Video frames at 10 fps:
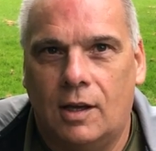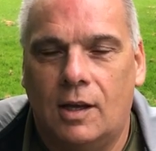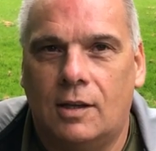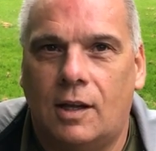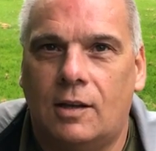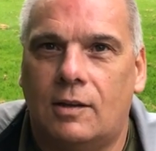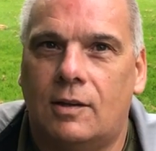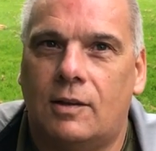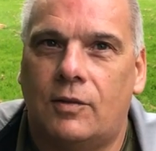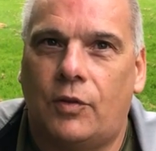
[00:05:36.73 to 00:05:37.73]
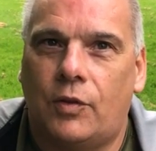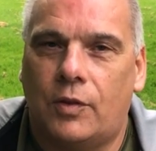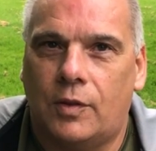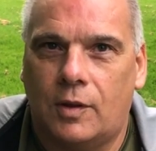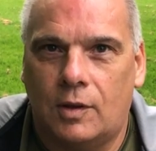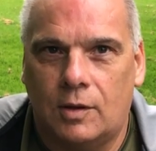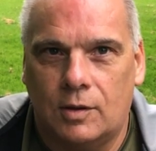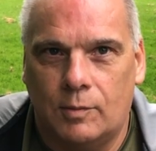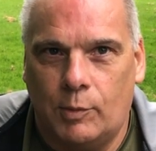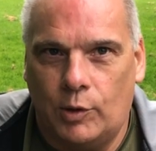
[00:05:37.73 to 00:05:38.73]
And then
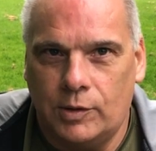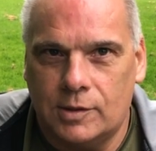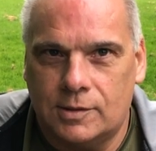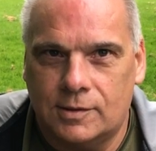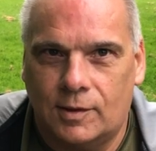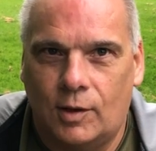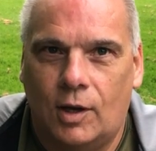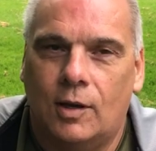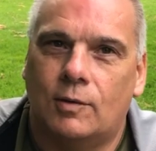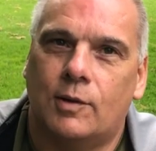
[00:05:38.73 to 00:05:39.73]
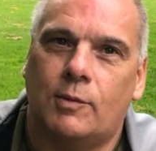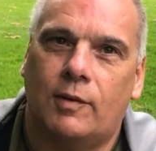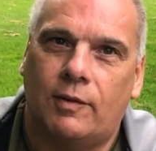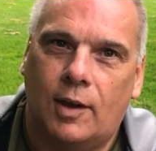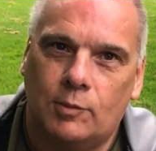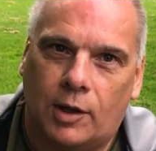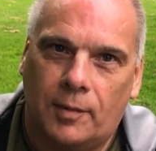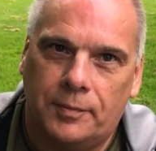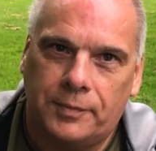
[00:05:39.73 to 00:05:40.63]
the bonus with my family.